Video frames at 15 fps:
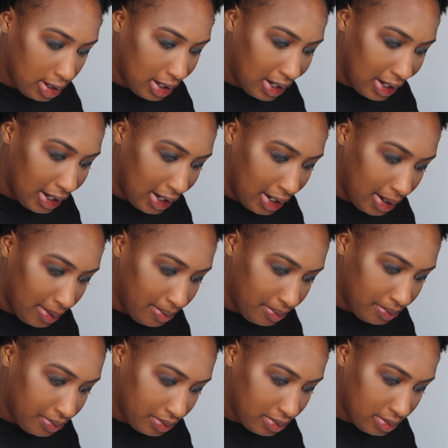And
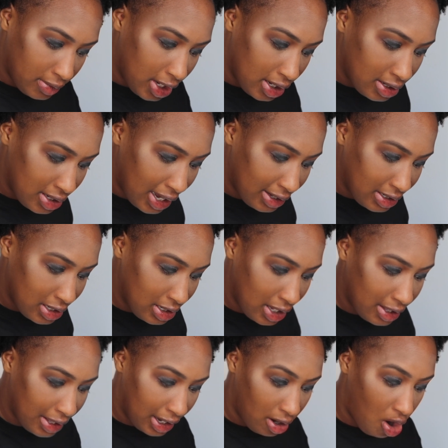it's not to
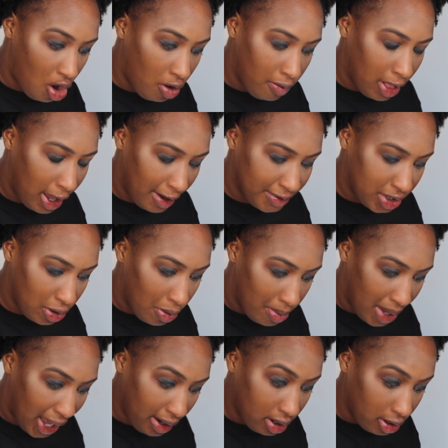say like all lives don't
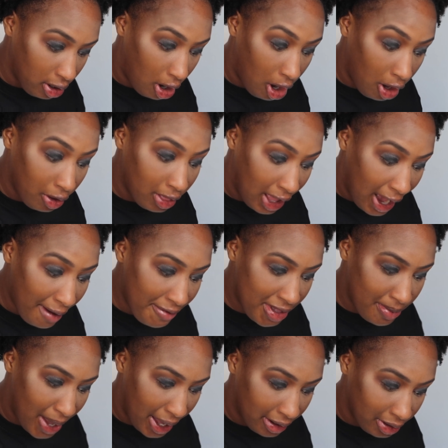matter. All
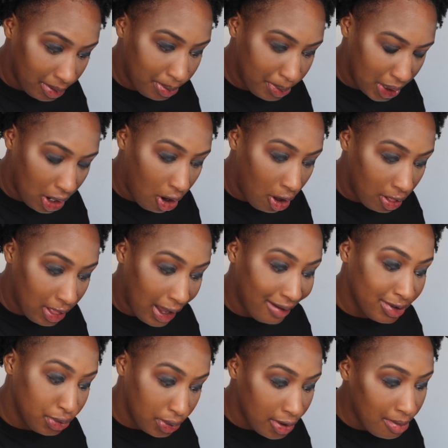lives matter, but all
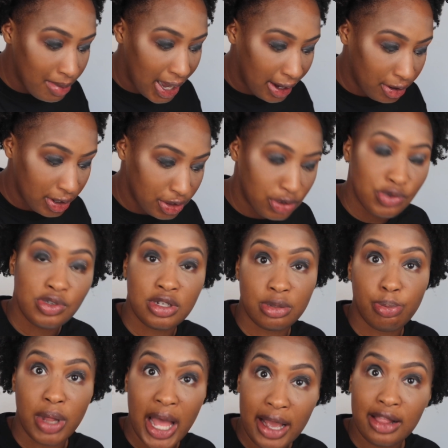lives will matter as soon as
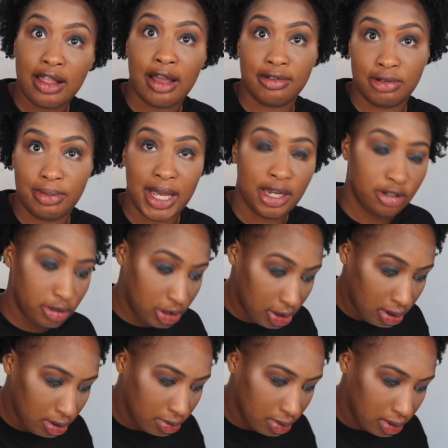Black Lives Matter
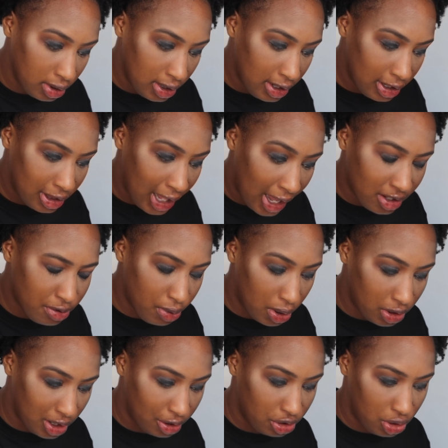too. That's
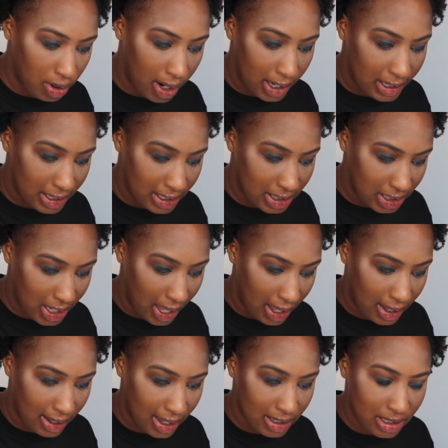what they're trying to
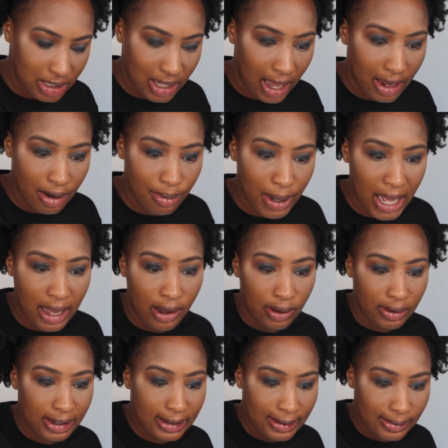say. It's not about,
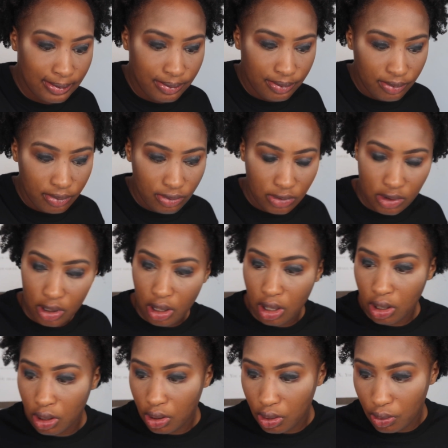
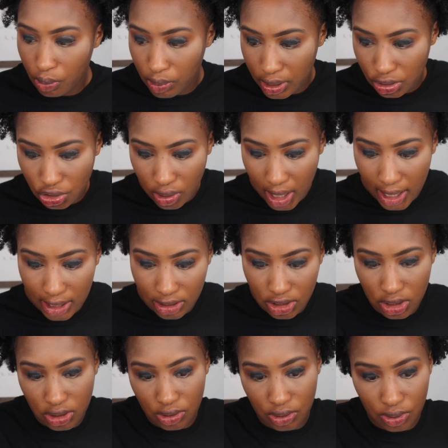oh, we're trying
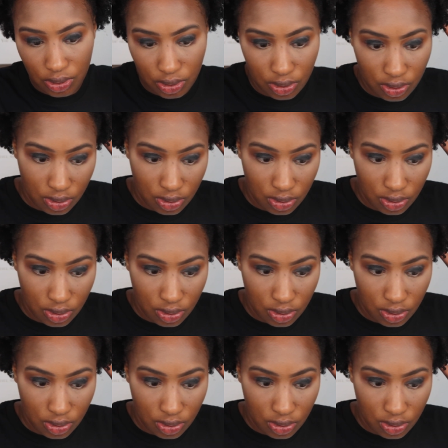to